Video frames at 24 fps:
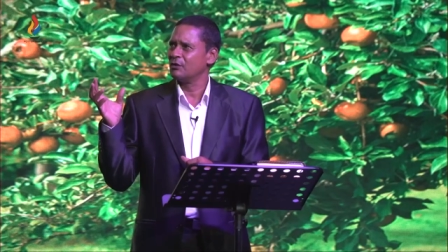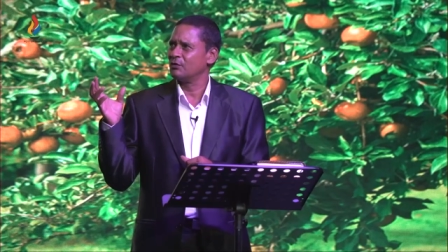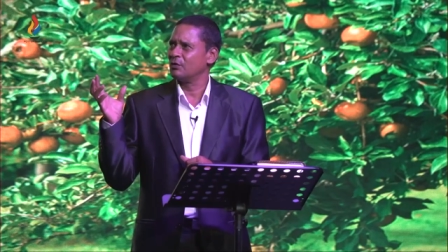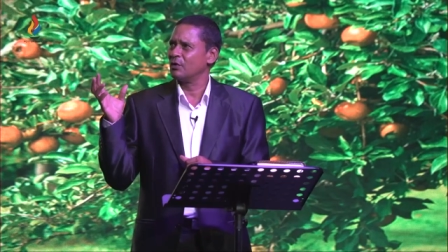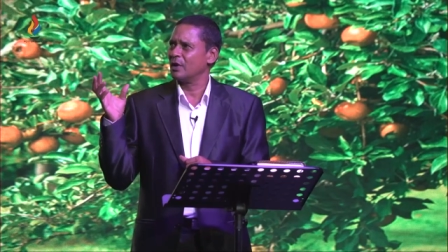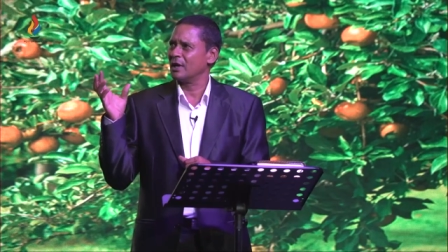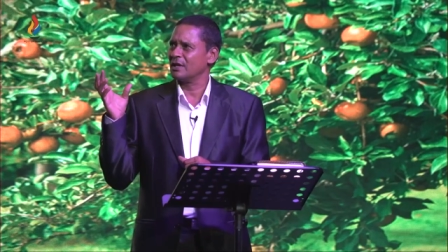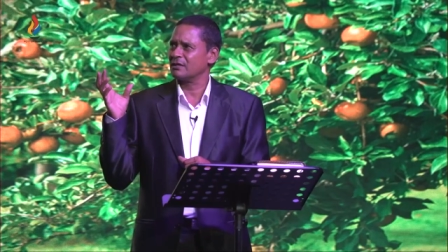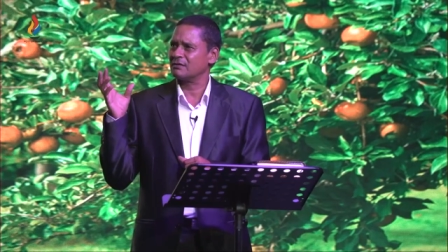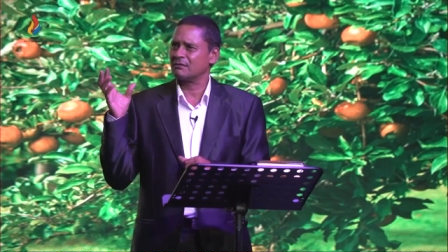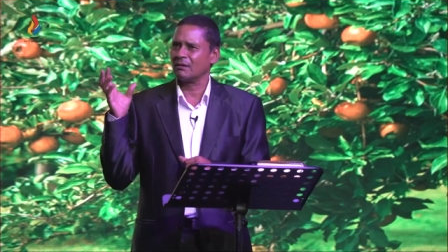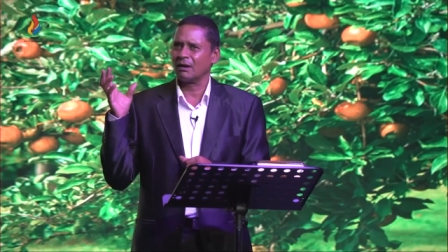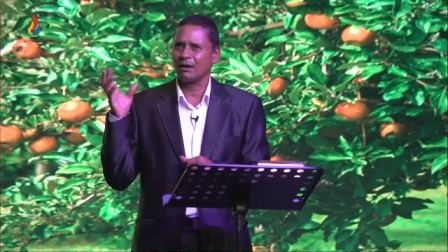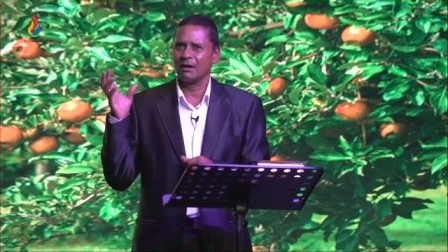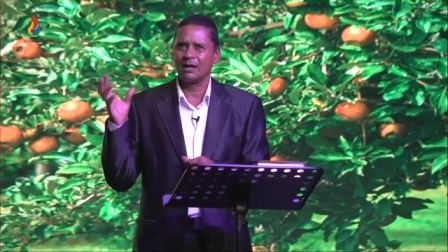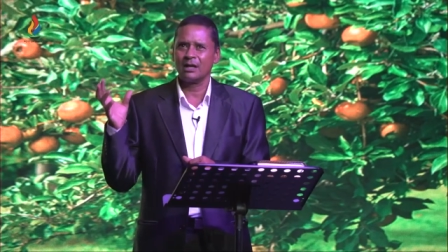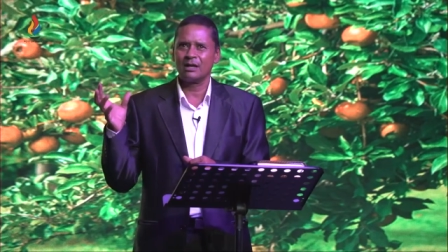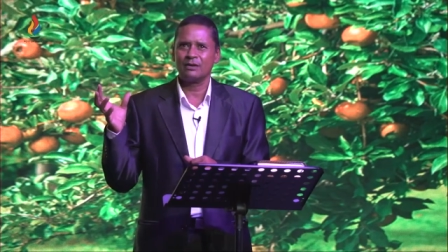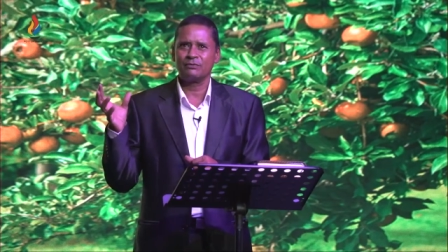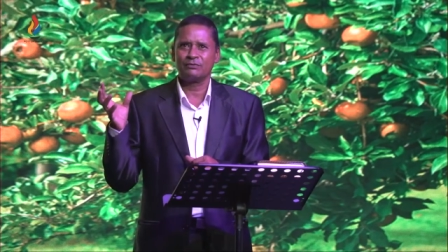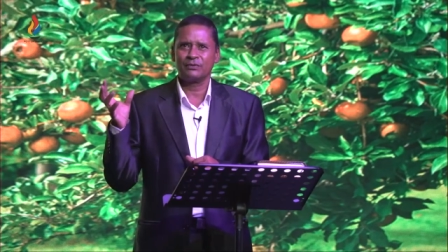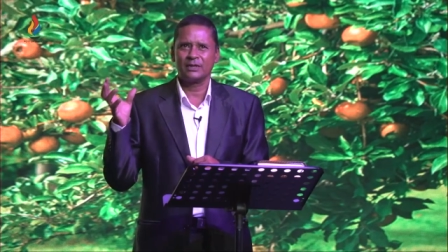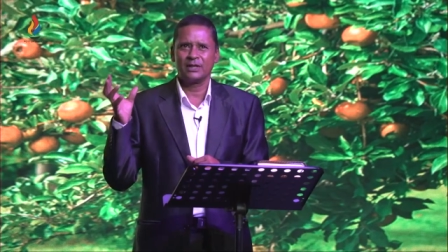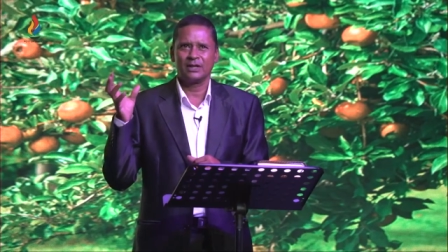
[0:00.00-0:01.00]
for us to
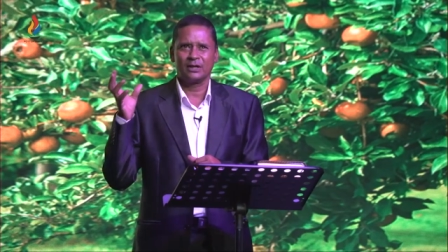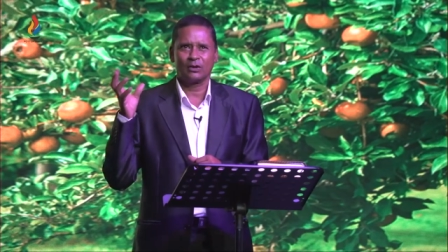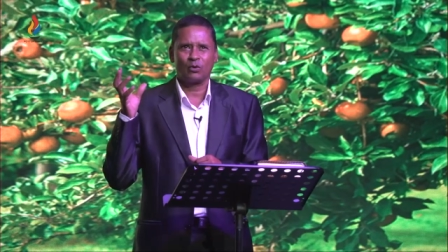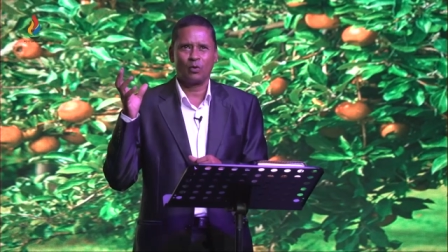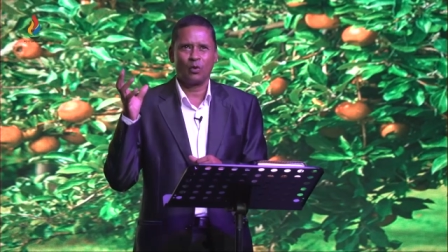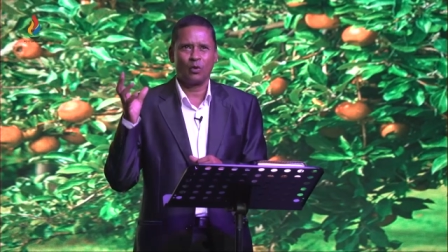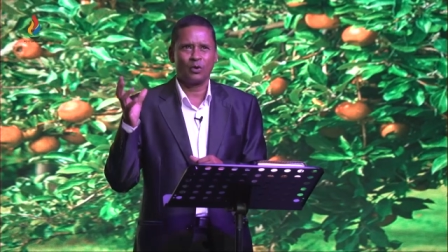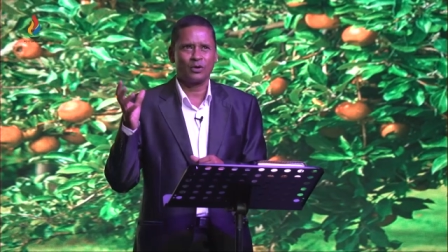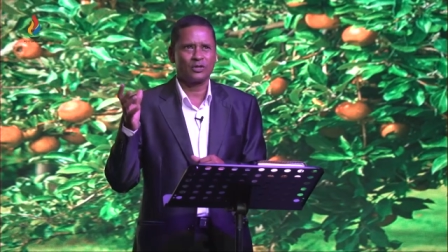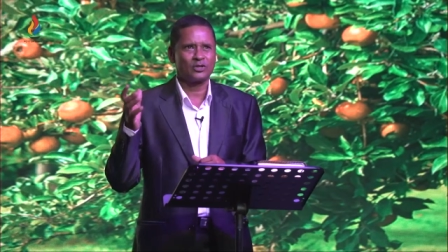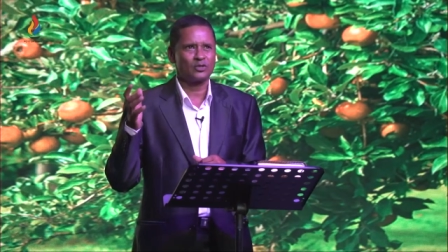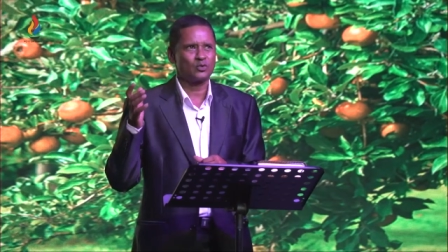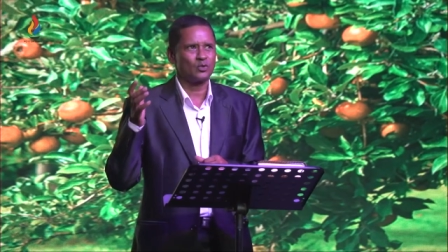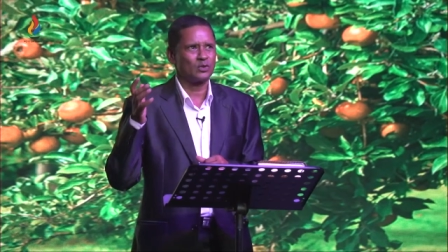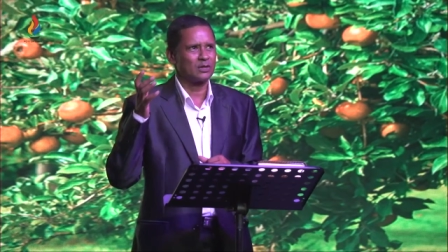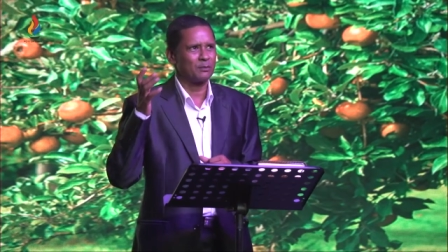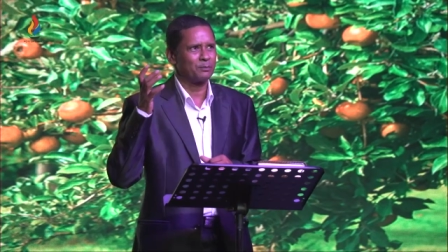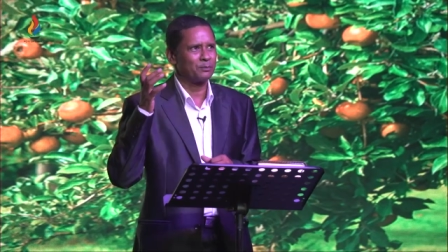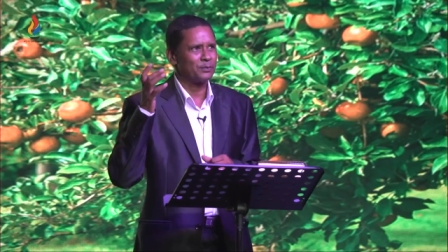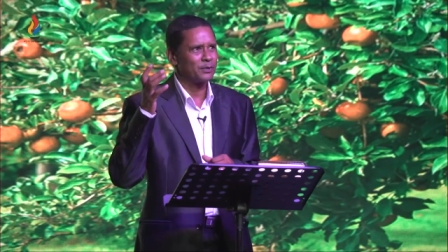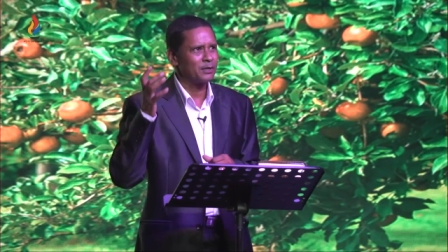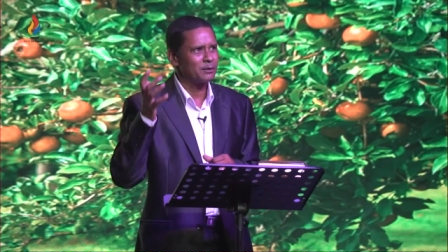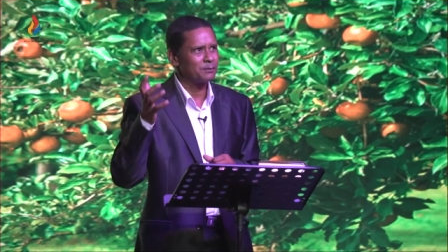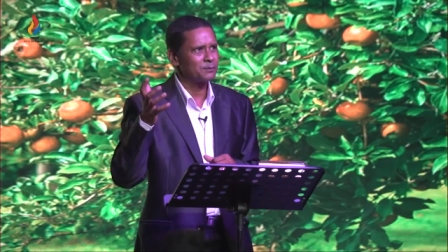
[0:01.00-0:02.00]
live in accordance with the
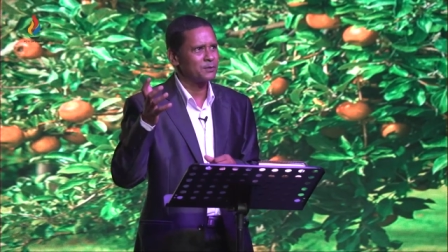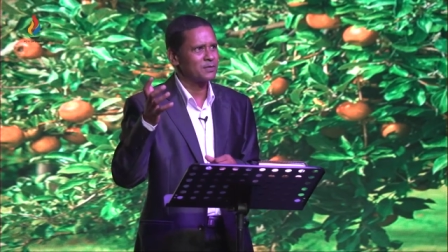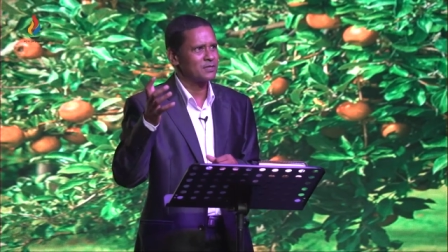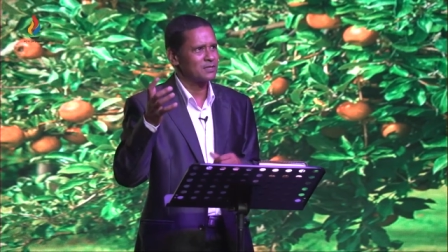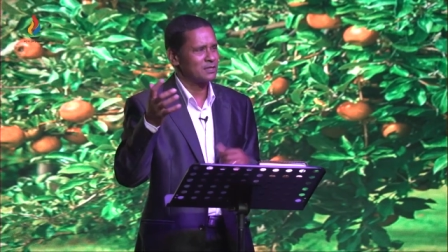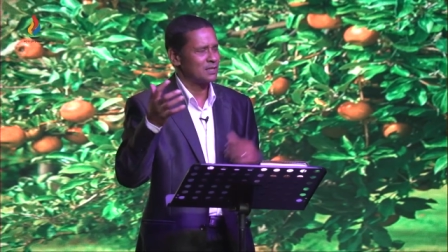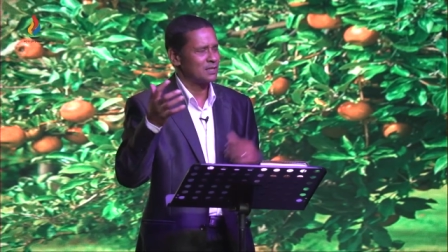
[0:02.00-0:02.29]
purpose